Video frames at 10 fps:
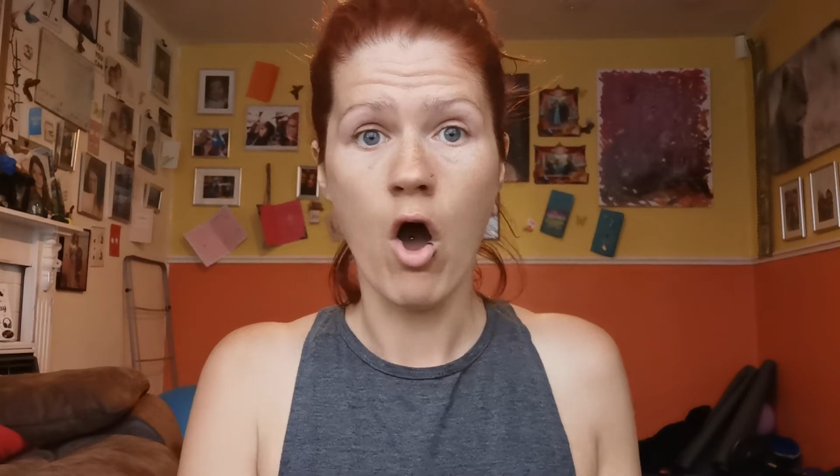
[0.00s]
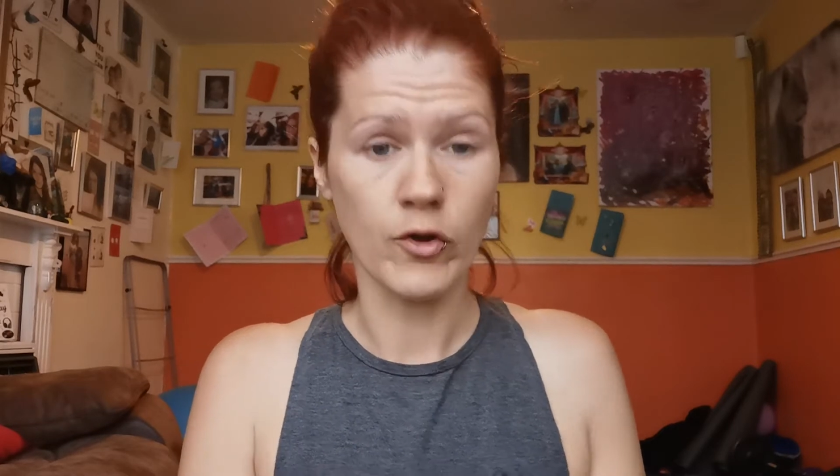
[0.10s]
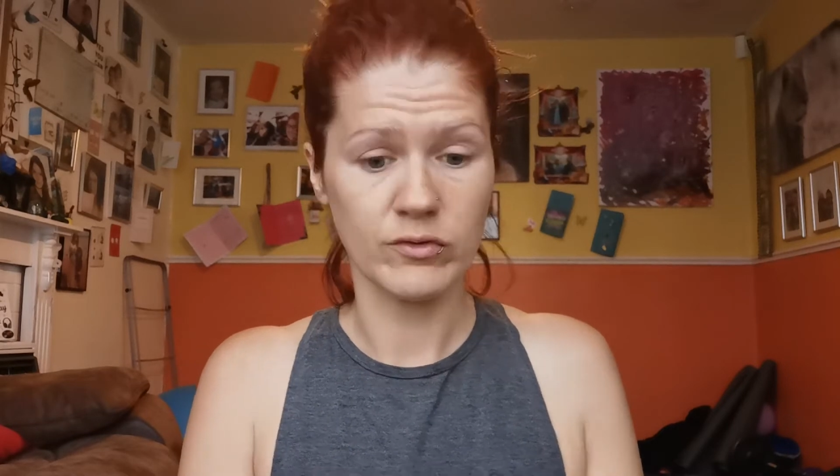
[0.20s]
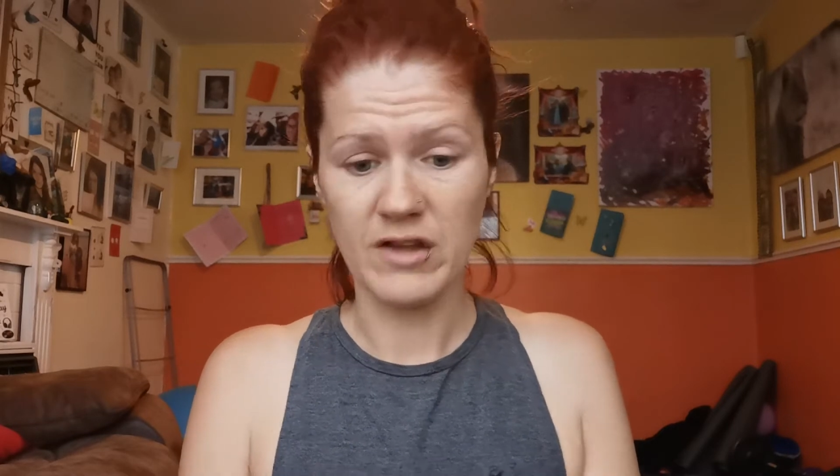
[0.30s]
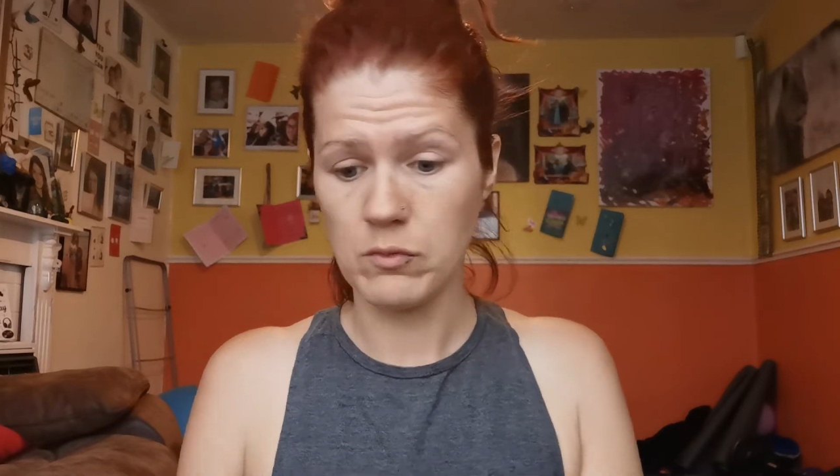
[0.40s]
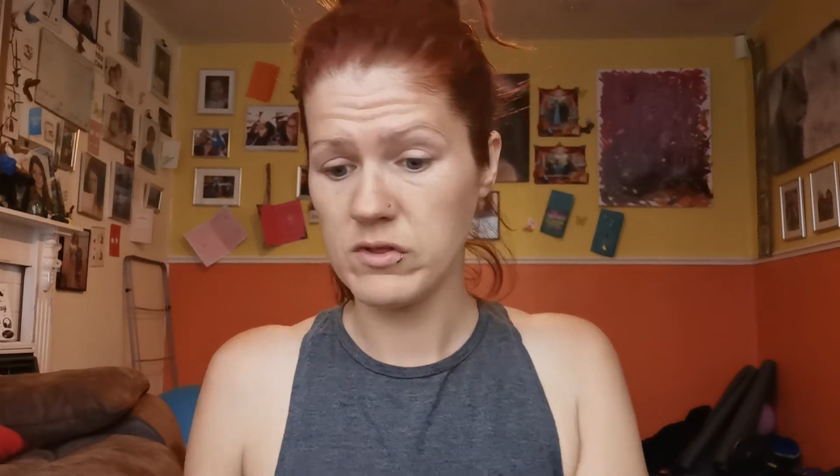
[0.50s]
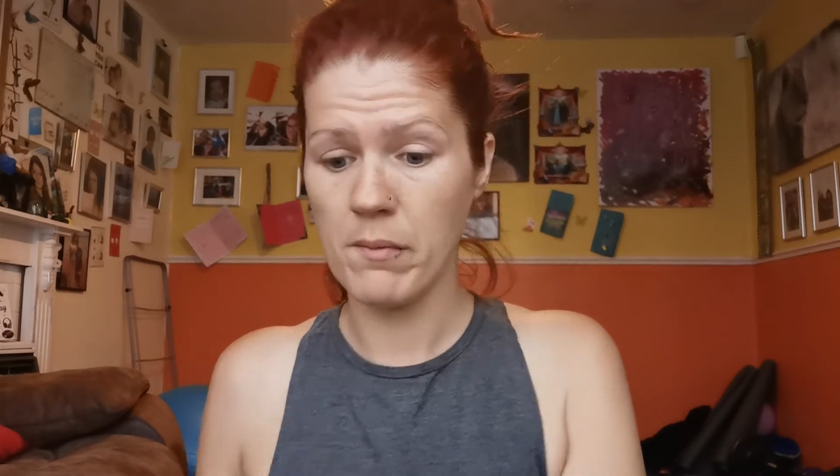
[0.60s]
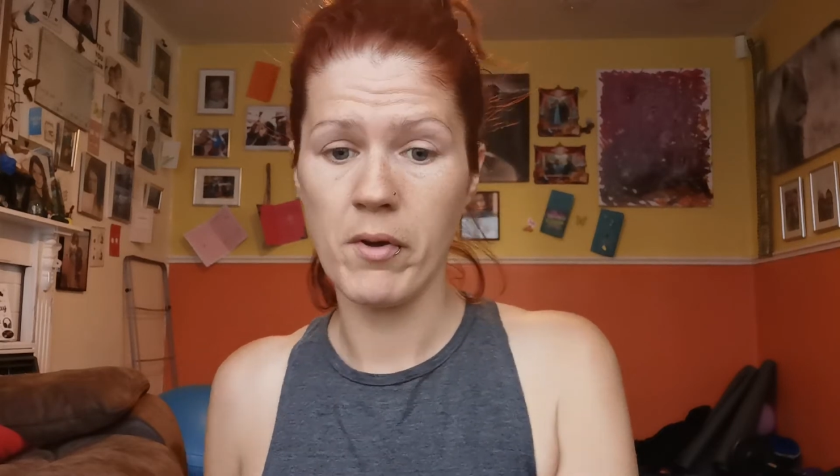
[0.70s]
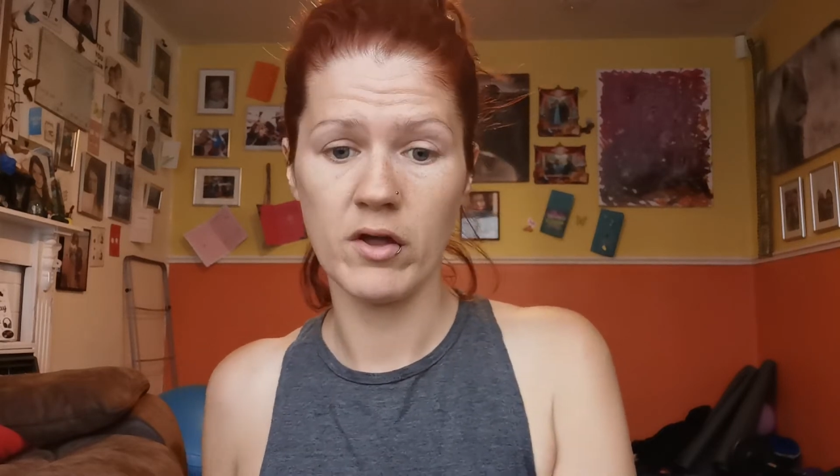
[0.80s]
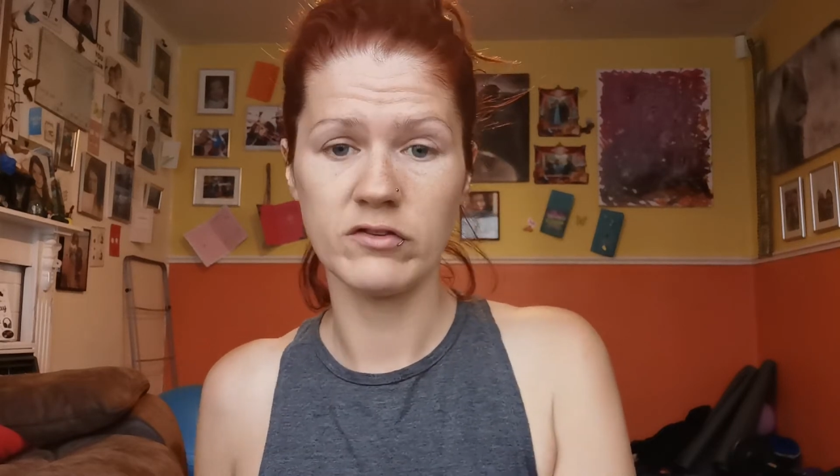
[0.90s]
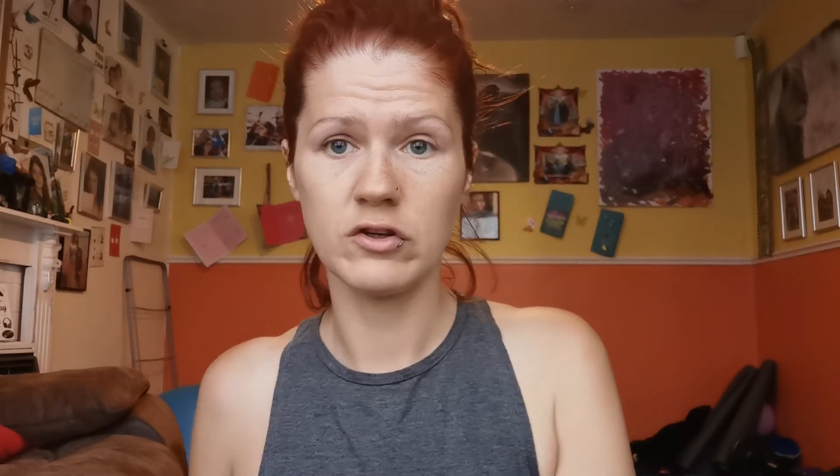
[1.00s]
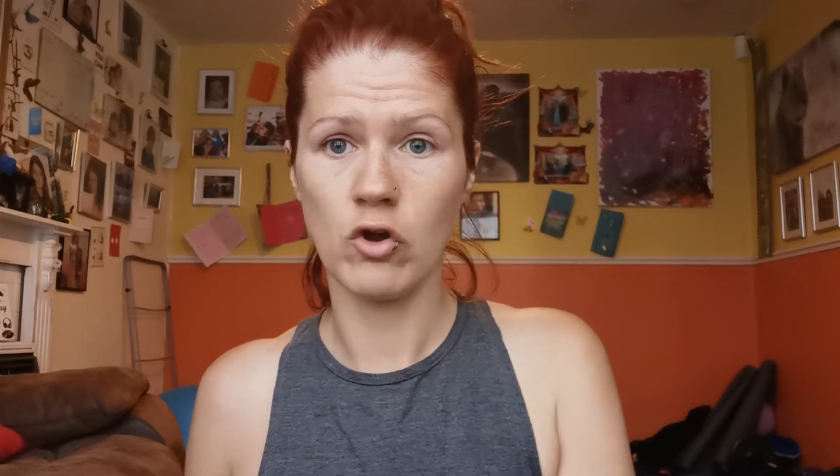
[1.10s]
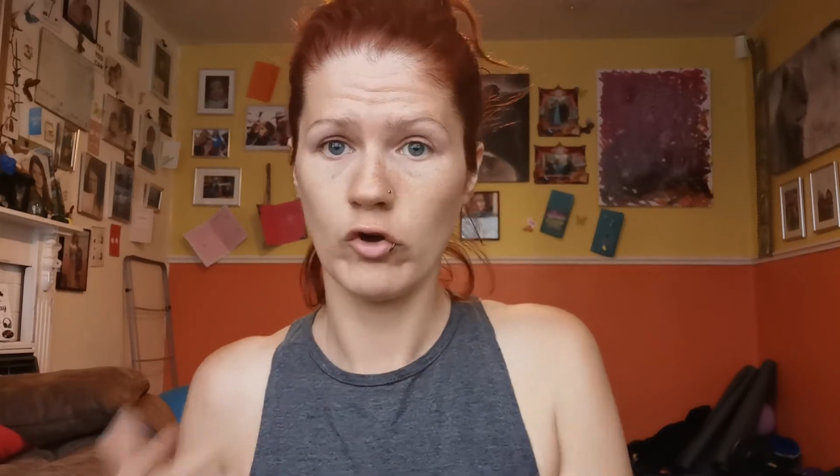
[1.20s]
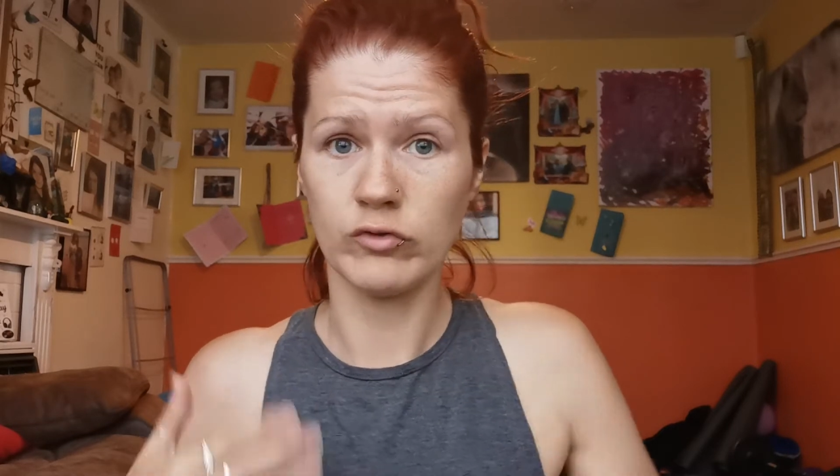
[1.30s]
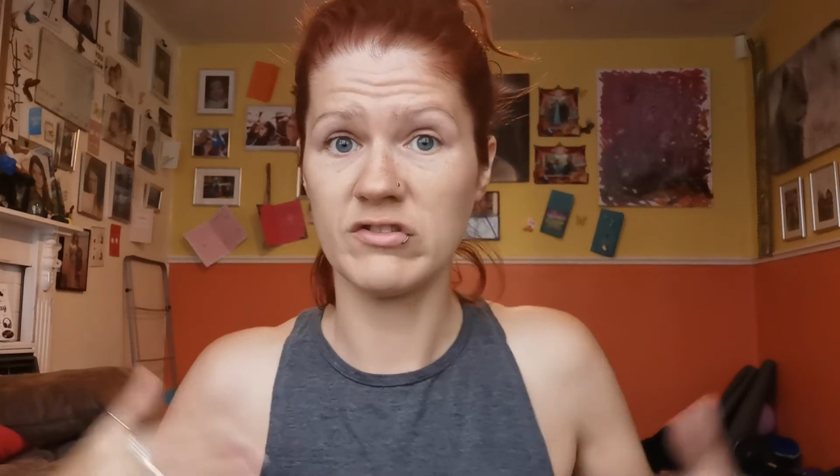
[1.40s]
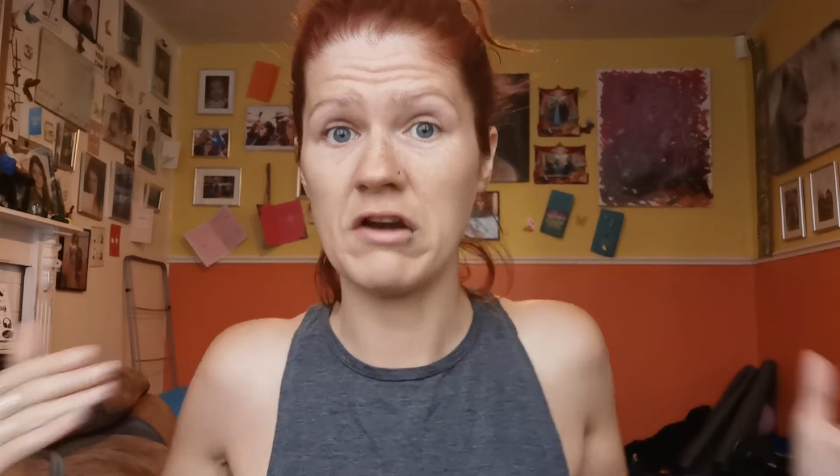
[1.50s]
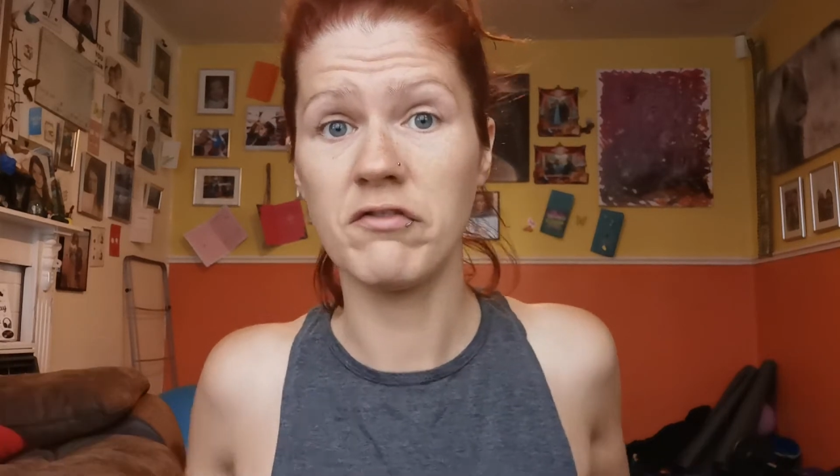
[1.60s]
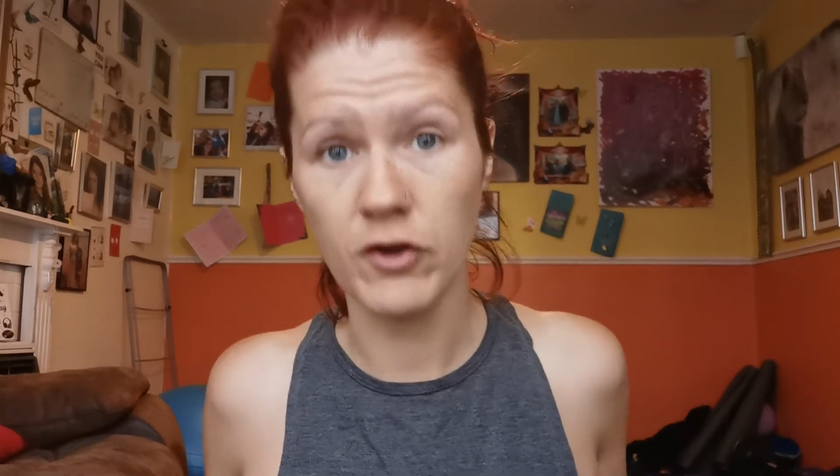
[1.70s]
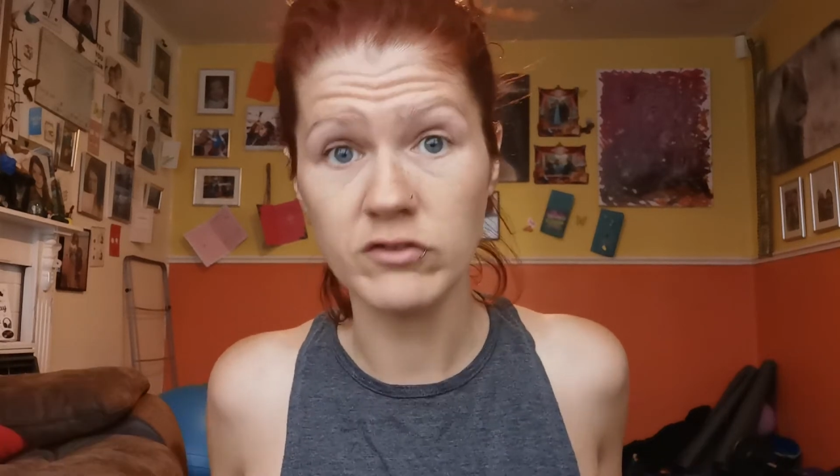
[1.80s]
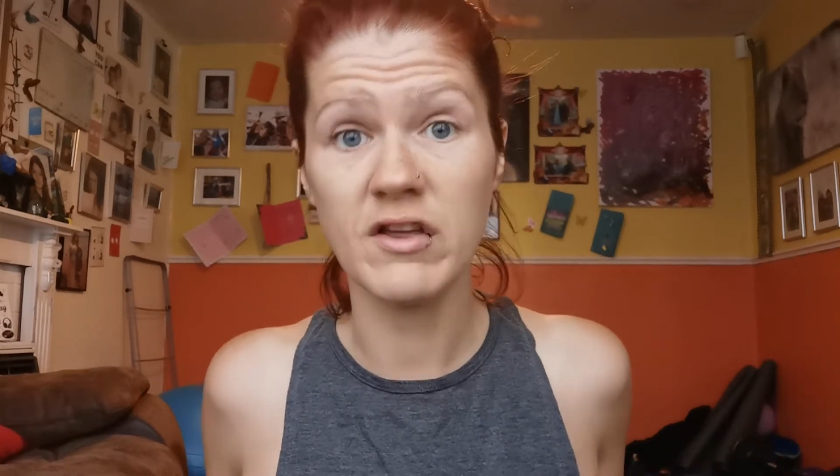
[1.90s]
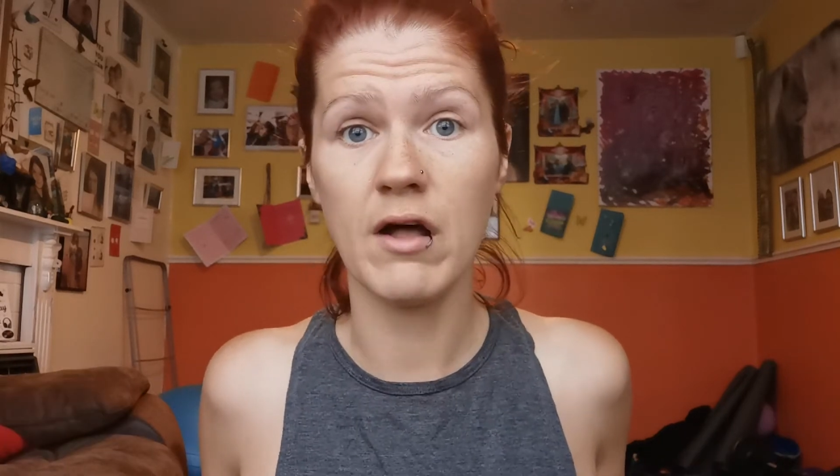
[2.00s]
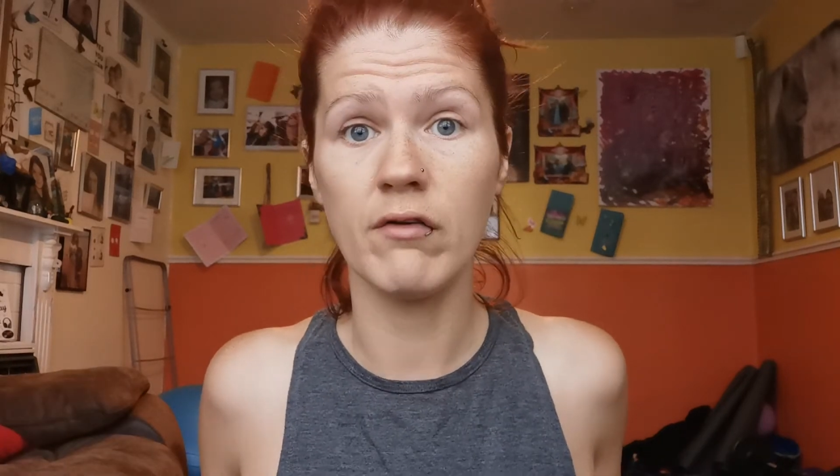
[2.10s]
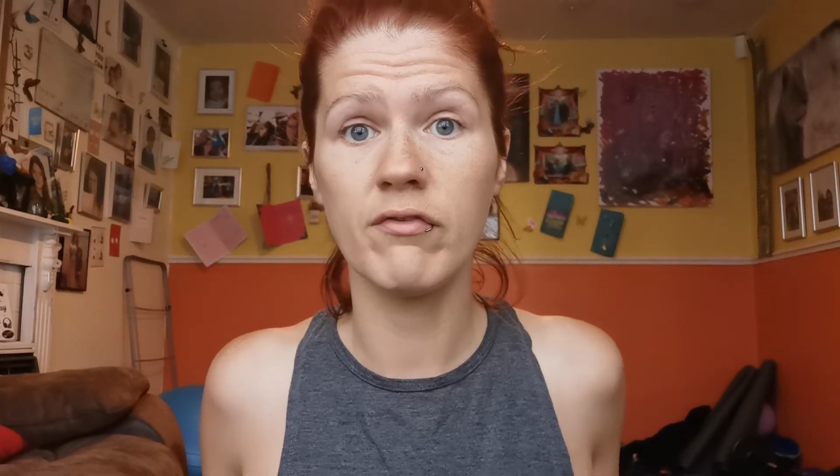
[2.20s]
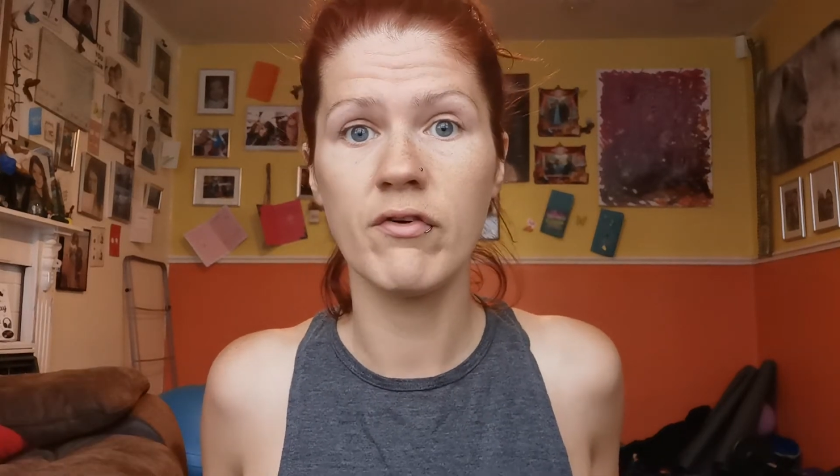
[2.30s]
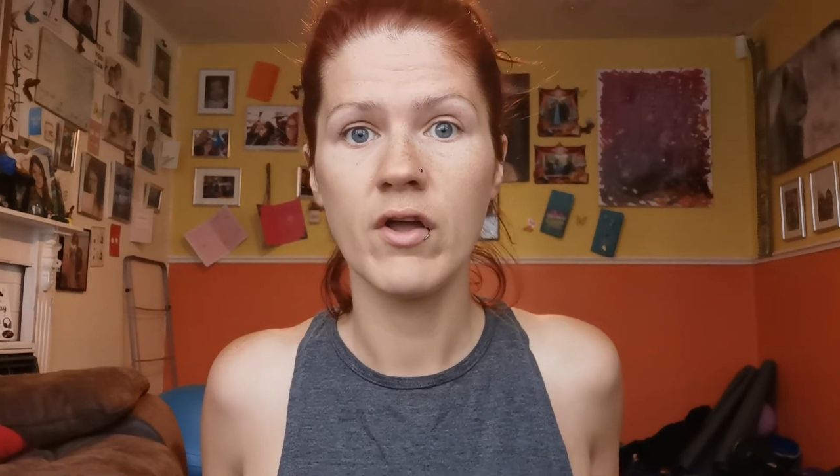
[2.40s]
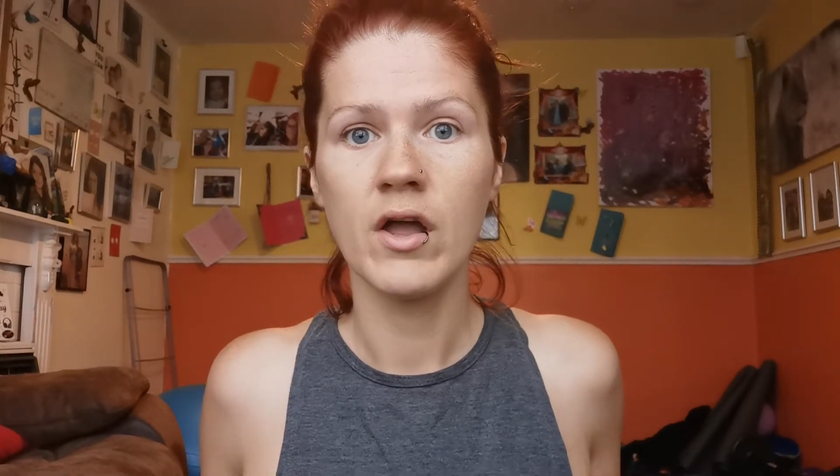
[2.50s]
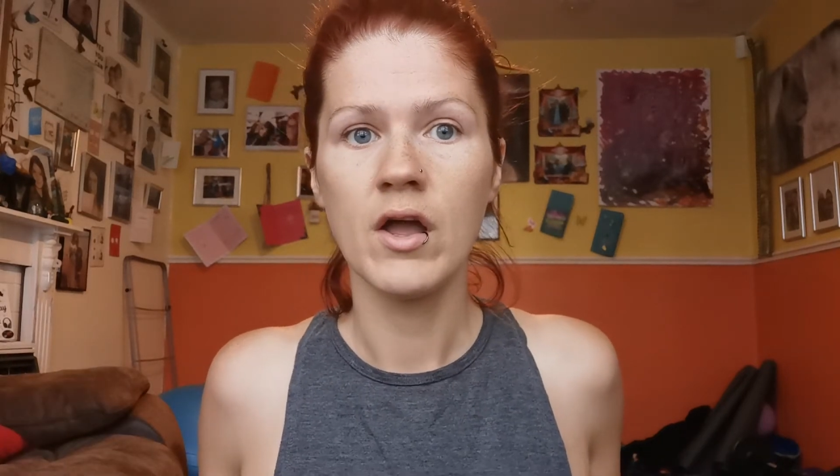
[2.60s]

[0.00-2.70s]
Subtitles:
or you stand with that person, or you stand for yourself.